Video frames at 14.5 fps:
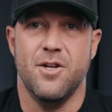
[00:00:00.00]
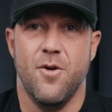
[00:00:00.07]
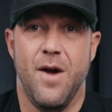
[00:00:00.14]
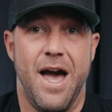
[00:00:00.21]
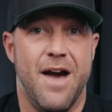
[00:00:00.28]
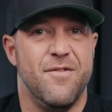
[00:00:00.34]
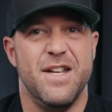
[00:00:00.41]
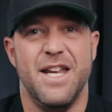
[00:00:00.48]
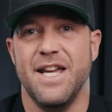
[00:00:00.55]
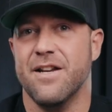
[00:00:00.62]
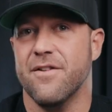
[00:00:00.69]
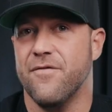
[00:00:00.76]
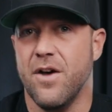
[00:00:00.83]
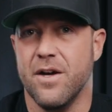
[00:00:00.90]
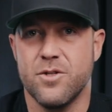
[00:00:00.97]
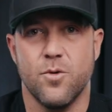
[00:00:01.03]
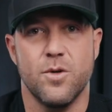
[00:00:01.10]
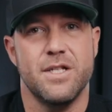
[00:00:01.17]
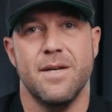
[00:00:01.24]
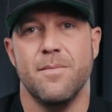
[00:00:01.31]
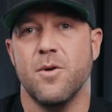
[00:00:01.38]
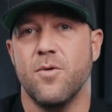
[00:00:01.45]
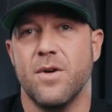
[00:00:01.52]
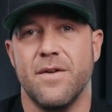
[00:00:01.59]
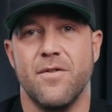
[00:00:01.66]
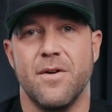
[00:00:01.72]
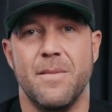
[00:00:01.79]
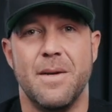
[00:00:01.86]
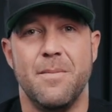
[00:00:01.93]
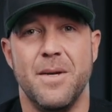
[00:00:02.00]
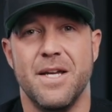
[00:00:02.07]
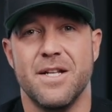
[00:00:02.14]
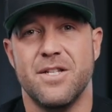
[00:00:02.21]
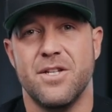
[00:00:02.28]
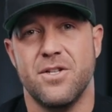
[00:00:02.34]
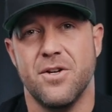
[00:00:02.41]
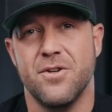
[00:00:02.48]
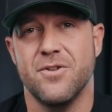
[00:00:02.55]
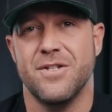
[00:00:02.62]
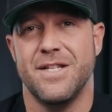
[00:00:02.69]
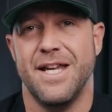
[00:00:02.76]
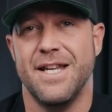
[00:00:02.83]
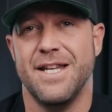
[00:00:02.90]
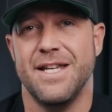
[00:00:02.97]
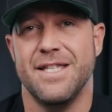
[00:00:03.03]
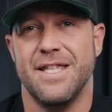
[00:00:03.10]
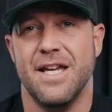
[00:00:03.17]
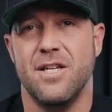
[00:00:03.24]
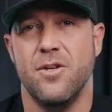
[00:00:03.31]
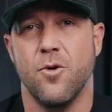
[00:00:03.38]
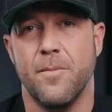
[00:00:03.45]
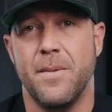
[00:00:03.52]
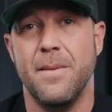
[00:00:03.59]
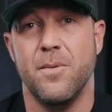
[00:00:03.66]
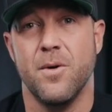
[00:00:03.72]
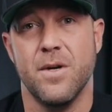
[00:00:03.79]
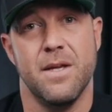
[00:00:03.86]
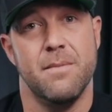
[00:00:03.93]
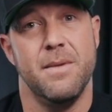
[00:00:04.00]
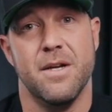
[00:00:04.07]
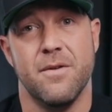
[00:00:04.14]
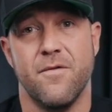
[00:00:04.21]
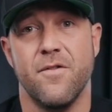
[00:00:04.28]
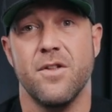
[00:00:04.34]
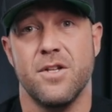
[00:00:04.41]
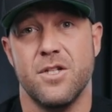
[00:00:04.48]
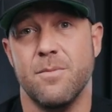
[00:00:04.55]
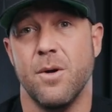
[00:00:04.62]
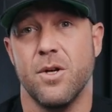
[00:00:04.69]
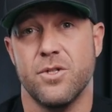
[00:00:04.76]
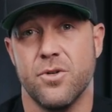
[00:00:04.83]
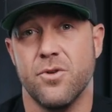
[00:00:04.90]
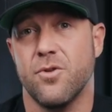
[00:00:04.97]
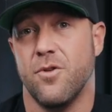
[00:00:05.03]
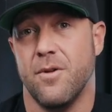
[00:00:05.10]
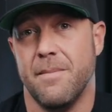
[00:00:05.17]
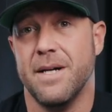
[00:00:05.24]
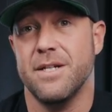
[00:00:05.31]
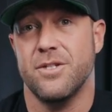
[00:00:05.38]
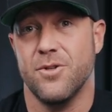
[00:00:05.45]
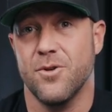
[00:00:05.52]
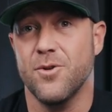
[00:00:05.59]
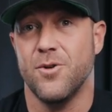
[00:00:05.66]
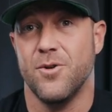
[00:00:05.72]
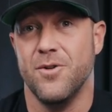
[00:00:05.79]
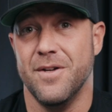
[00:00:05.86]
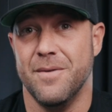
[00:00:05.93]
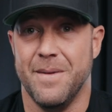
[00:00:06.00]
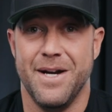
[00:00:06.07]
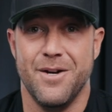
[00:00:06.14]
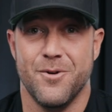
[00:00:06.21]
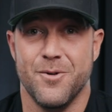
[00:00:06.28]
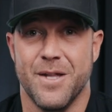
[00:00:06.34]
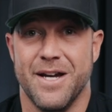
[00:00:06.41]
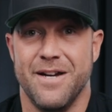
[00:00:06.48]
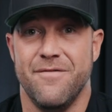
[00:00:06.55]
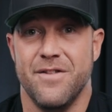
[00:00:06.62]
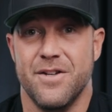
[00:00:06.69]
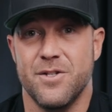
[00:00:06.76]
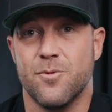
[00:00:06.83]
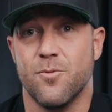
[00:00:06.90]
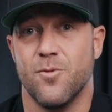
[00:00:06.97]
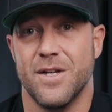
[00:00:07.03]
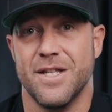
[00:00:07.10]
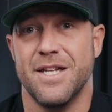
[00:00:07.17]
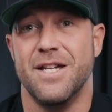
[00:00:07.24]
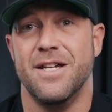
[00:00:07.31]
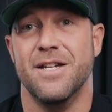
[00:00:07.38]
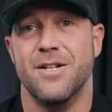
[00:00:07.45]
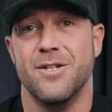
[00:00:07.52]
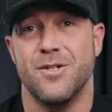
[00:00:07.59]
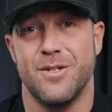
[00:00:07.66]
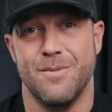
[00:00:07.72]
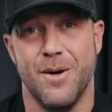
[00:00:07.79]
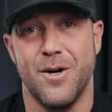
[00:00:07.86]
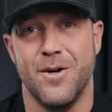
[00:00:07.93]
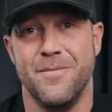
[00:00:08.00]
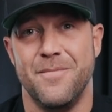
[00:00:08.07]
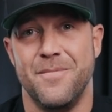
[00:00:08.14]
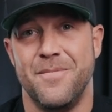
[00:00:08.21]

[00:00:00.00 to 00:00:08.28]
have a negative thought towards them or whatever it may be. It's just understanding that your people can be a really small circle. And my circle in my own life is really small.